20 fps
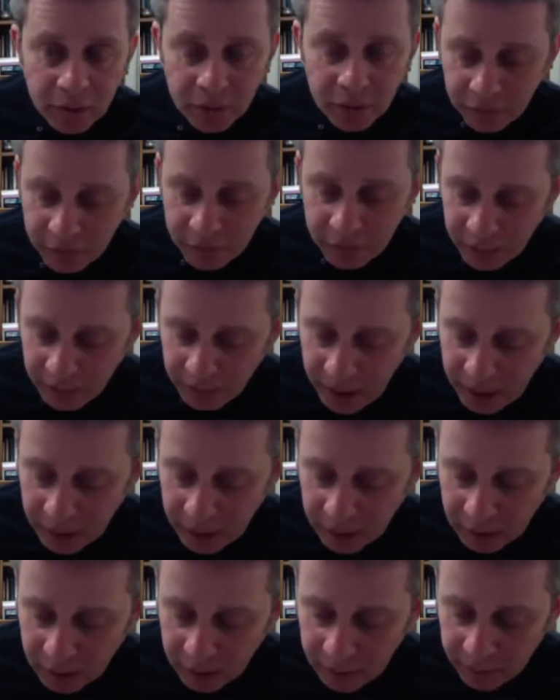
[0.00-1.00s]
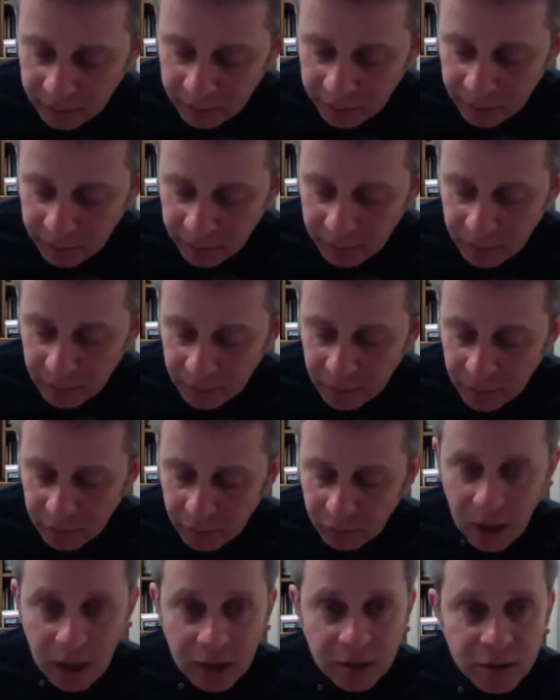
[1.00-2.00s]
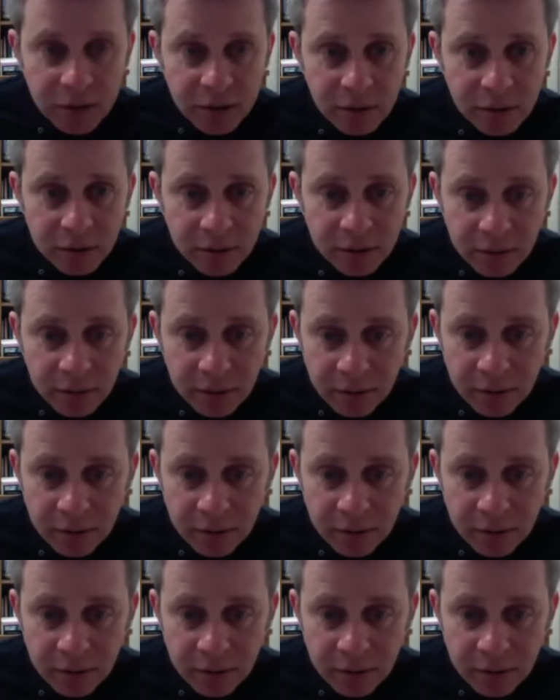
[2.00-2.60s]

of debate, rational,